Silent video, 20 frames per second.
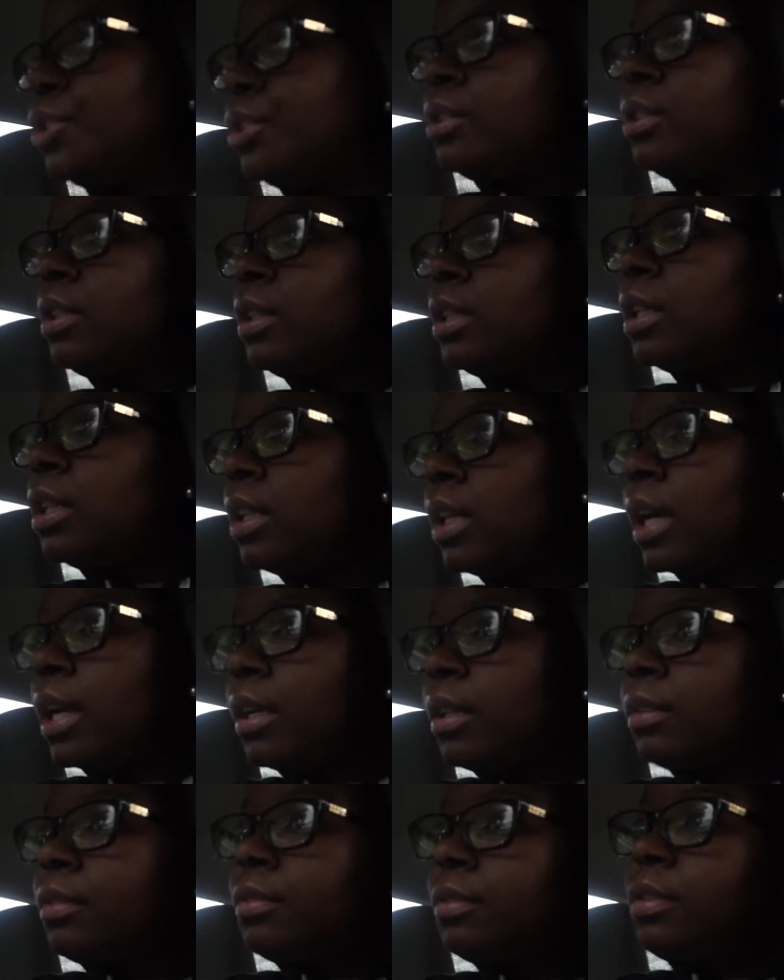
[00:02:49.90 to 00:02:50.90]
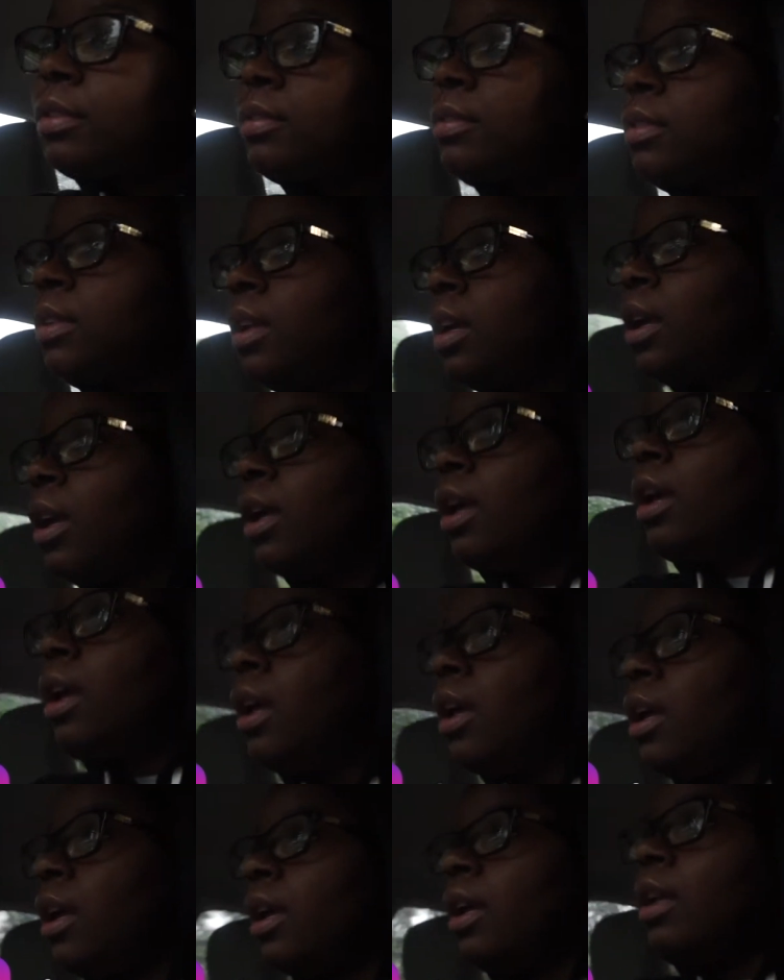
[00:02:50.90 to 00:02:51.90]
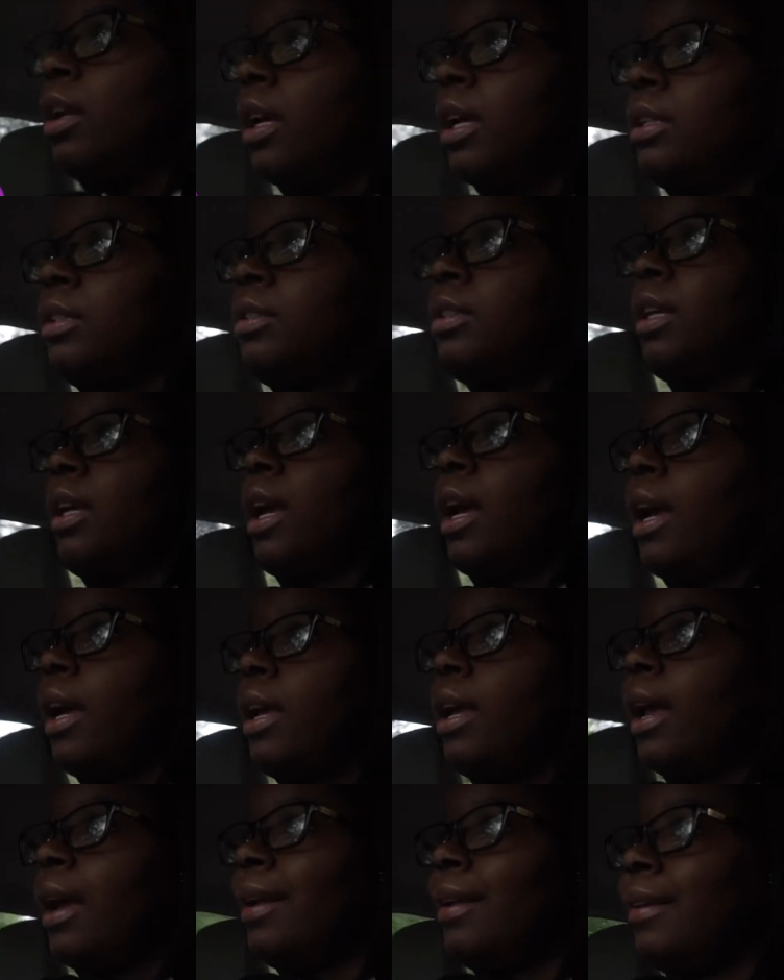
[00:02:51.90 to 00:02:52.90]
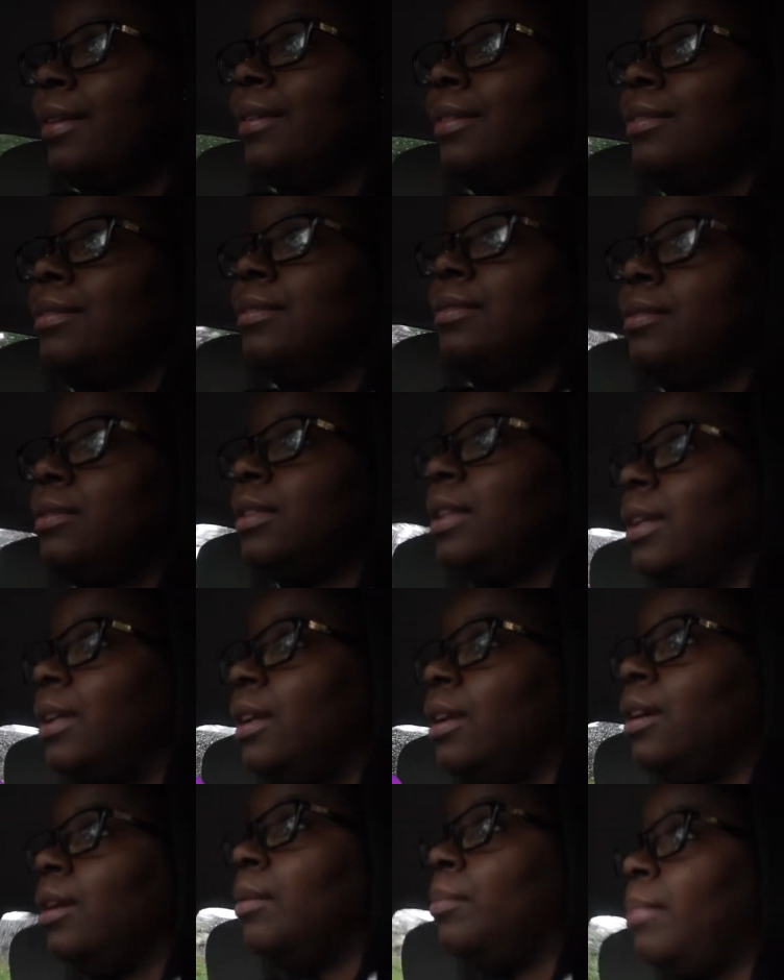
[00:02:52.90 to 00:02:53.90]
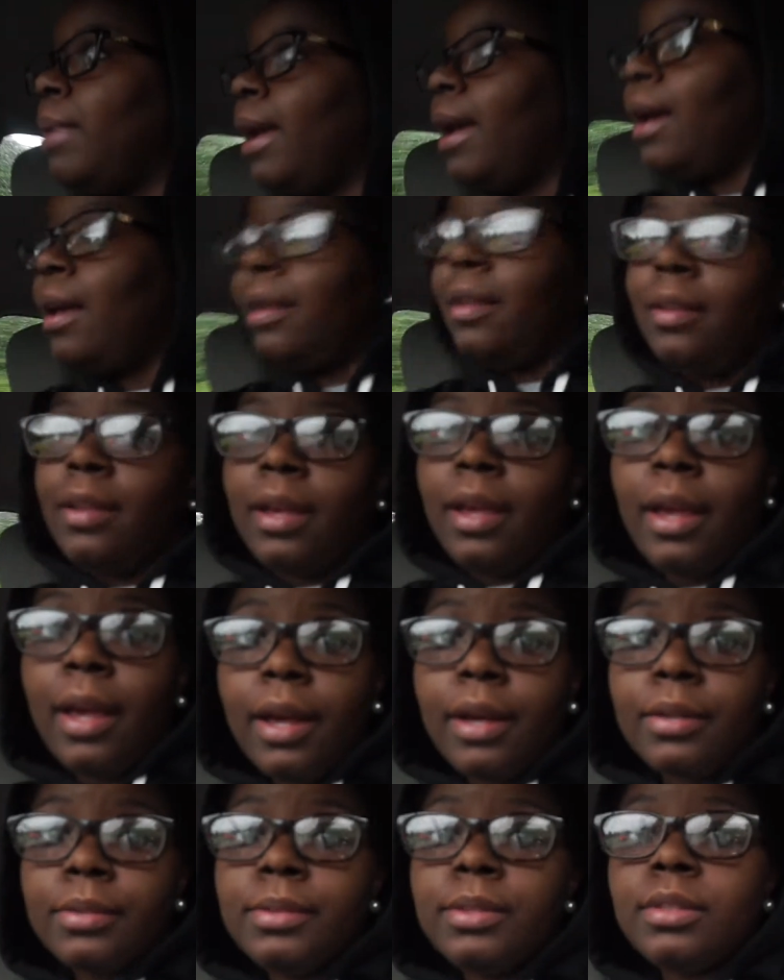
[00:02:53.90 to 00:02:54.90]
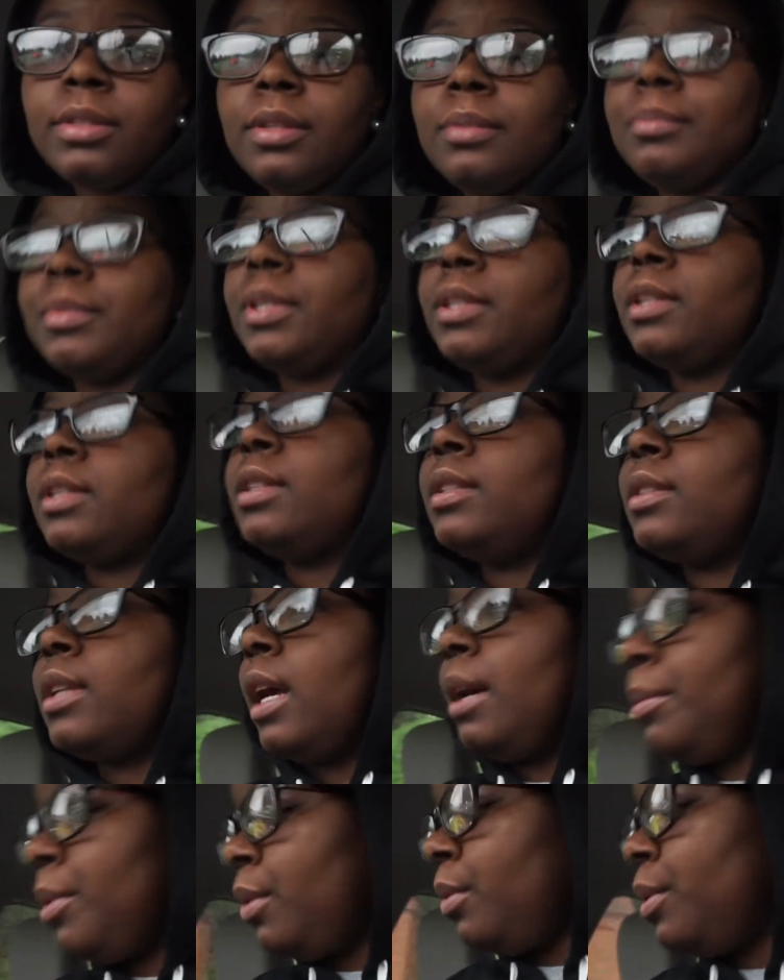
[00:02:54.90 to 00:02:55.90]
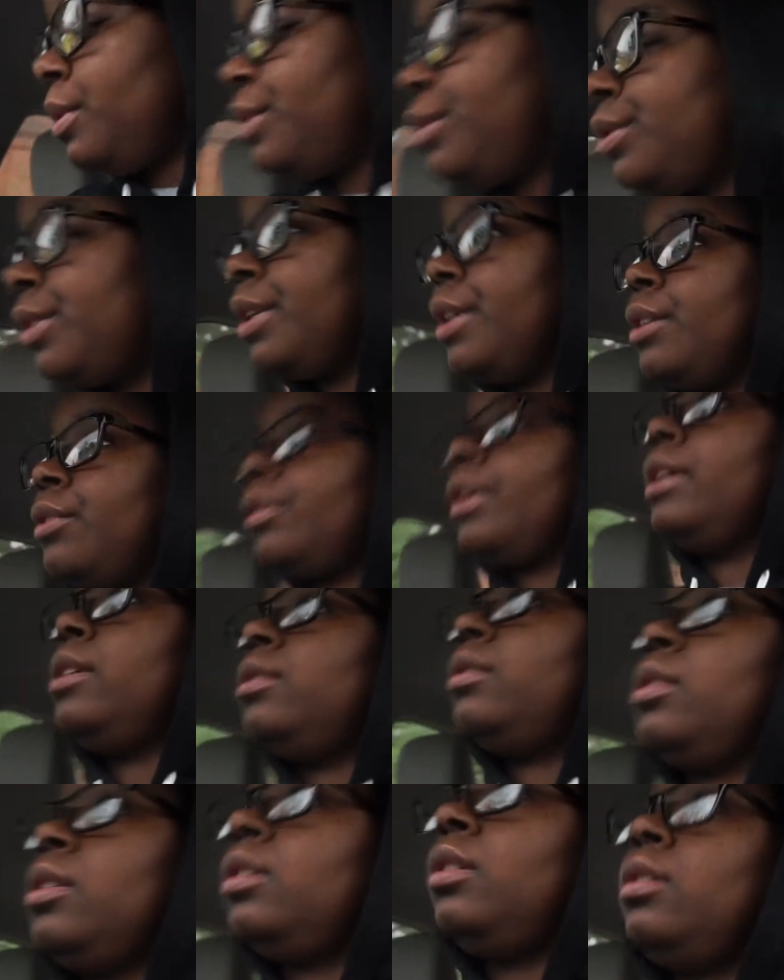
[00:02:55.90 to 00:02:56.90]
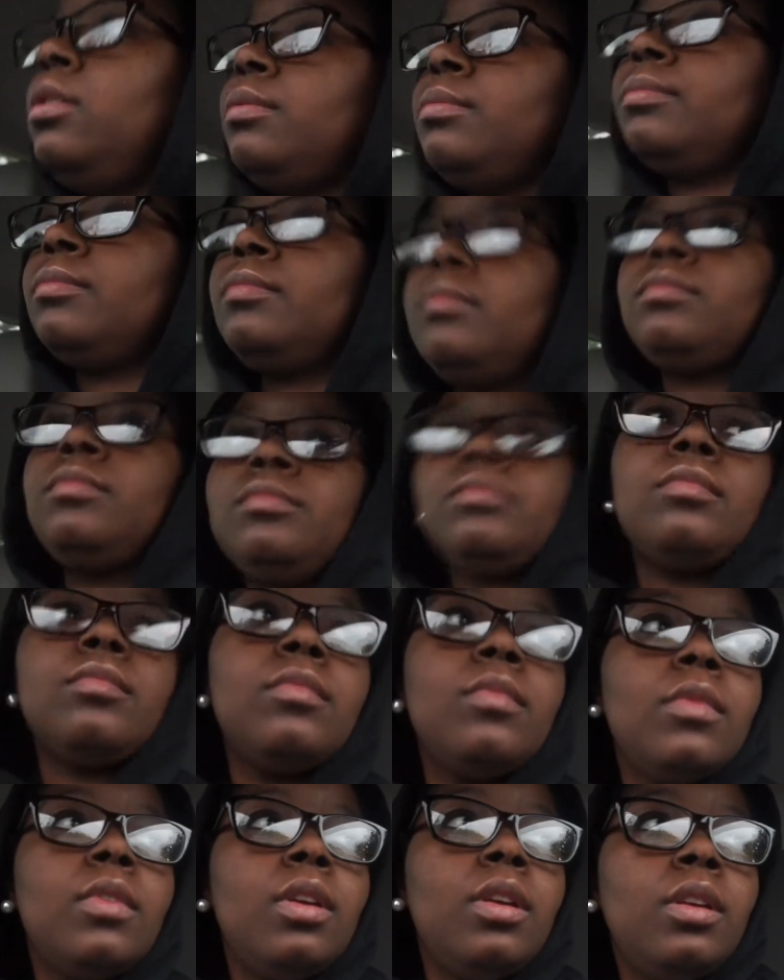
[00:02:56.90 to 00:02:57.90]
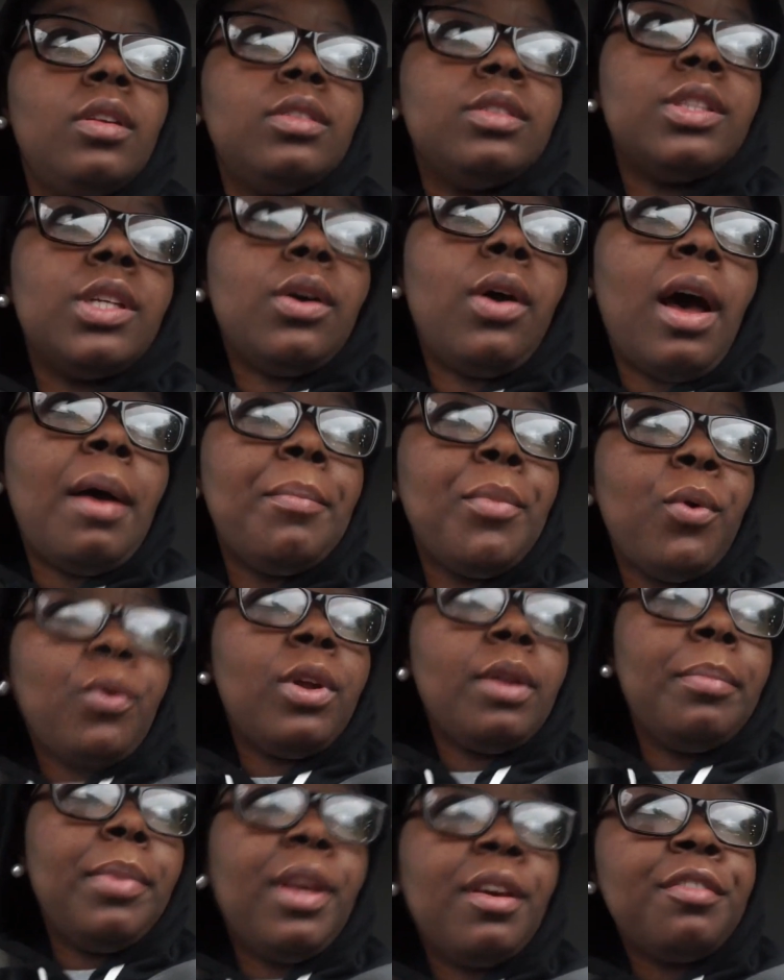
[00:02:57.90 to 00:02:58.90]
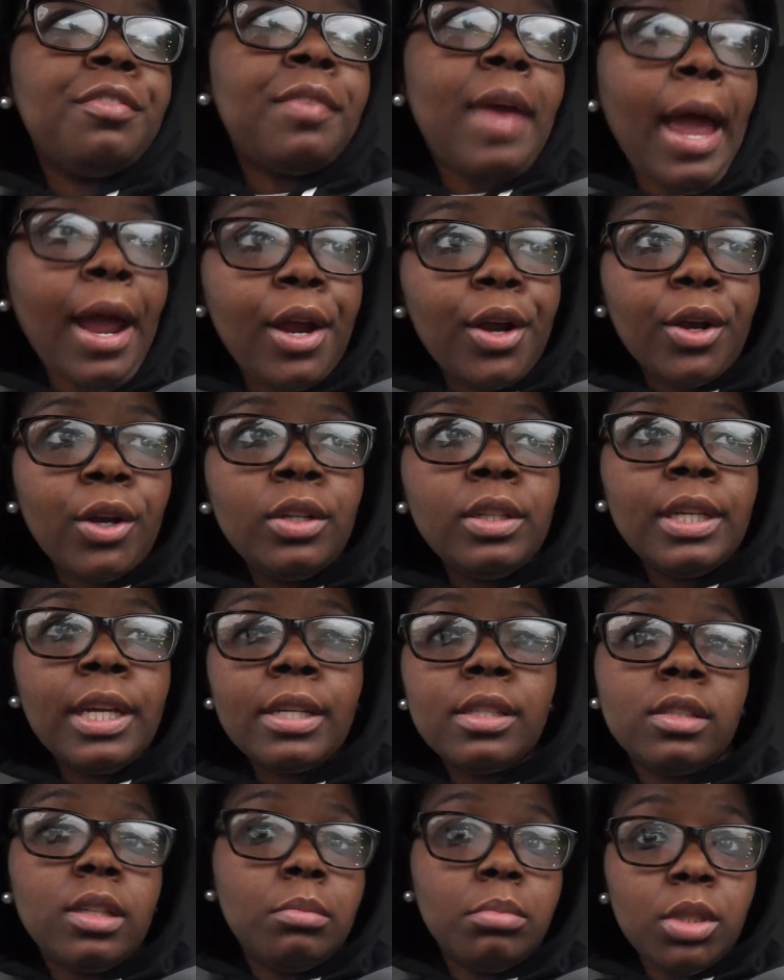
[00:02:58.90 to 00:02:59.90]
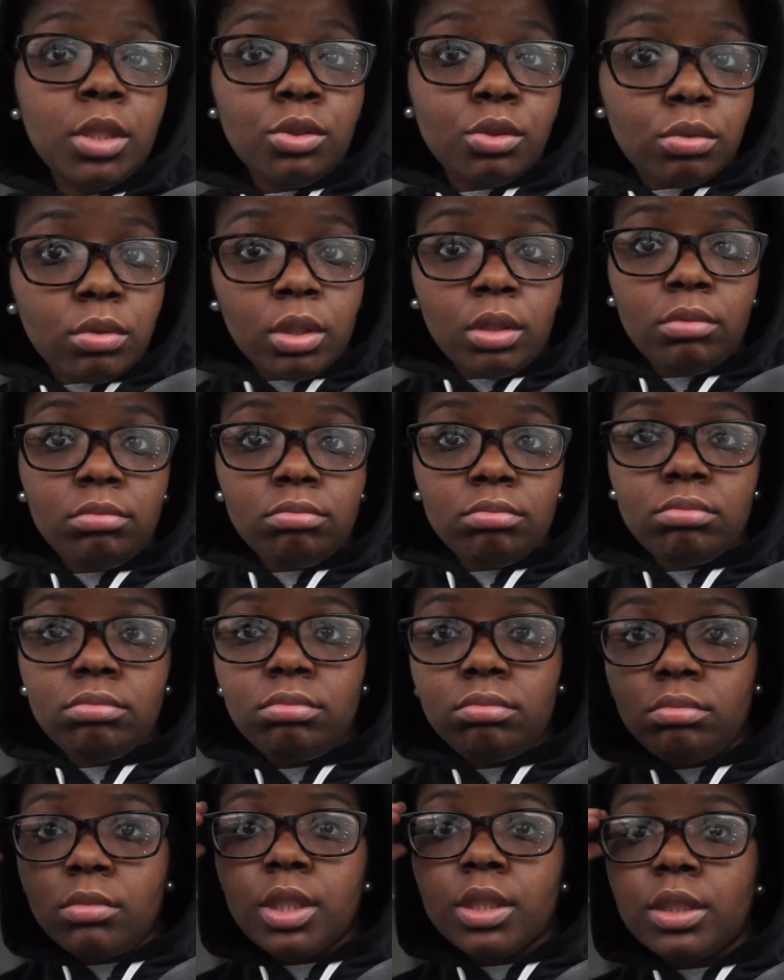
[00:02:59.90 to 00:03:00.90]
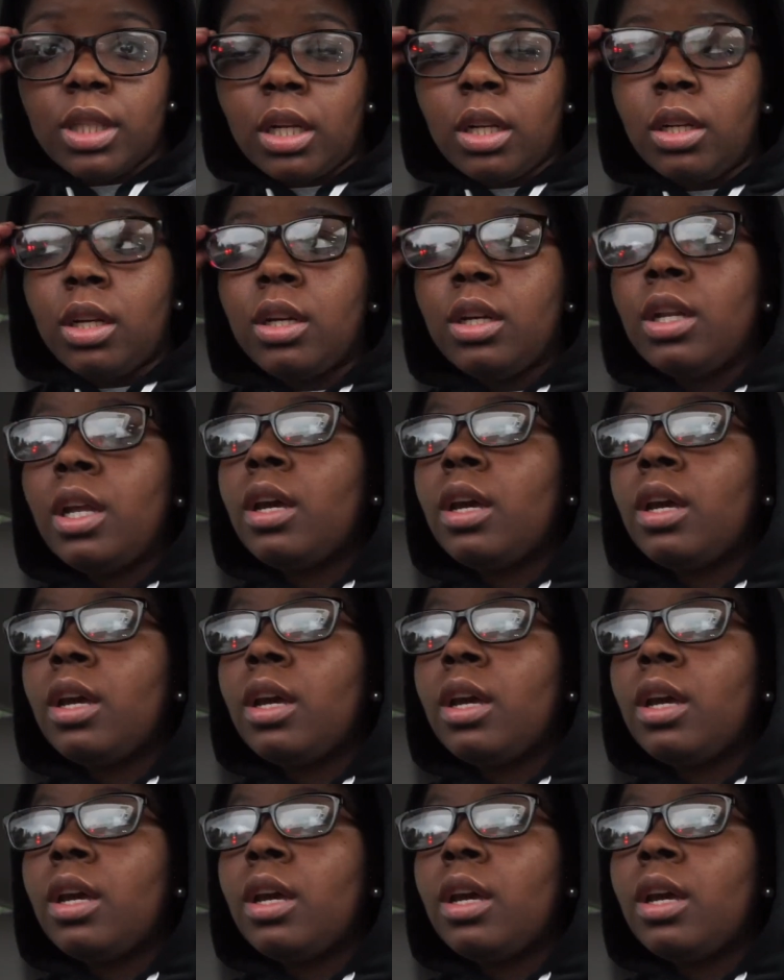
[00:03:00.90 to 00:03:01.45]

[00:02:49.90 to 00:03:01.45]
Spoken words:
drizzling kind of. And I said, I gotta get up out of that house because I'm going stir crazy. So I'm going to be a fat girl and get something to eat instead of cooking